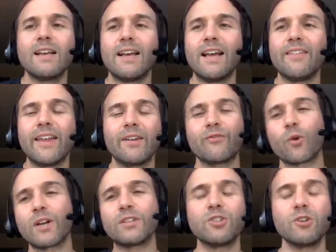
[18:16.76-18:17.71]
and then in
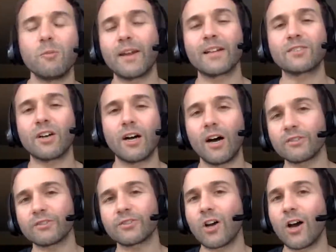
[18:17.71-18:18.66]
42 minutes
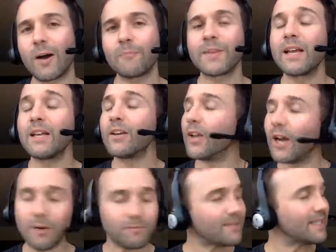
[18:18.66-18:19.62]
I'll stop.
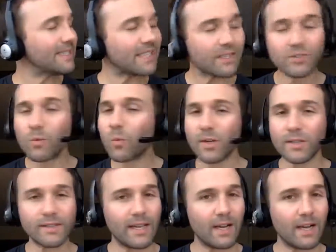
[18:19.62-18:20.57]
No, that doesn't work
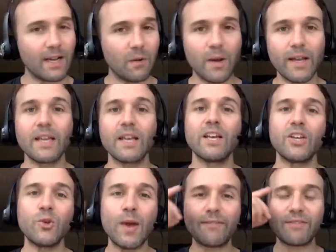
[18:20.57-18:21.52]
that way.
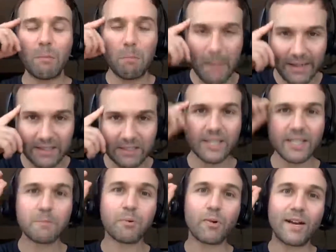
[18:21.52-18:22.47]
You have to
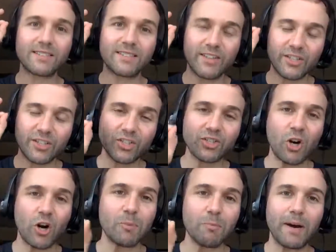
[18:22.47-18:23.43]
mentally press the
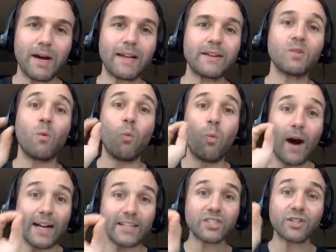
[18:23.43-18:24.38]
start button,
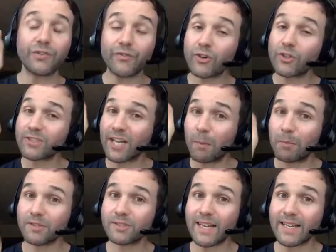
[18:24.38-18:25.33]
watch the first
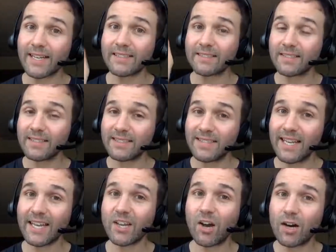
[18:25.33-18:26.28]
couple seconds,
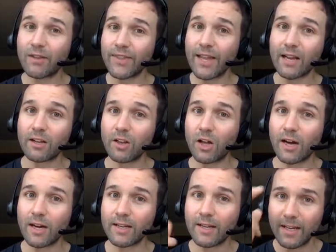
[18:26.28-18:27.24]
tick off that
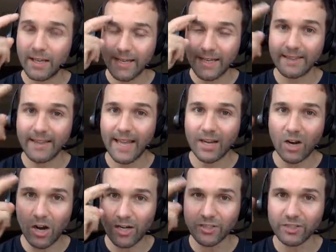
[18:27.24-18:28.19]
clock, get that
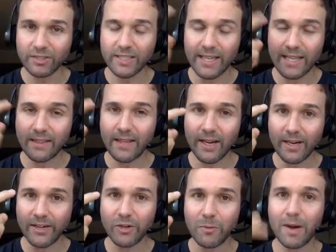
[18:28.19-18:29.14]
consciously in there
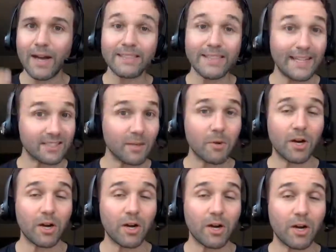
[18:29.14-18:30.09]
in your mind and
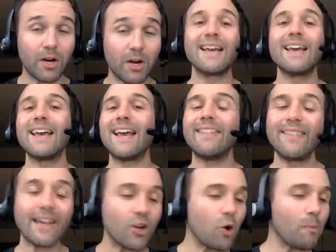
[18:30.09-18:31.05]
subconsciously,
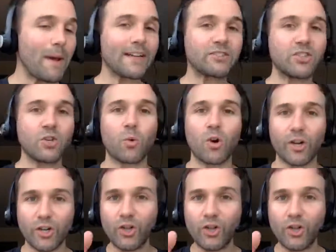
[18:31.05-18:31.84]
and then go back to your work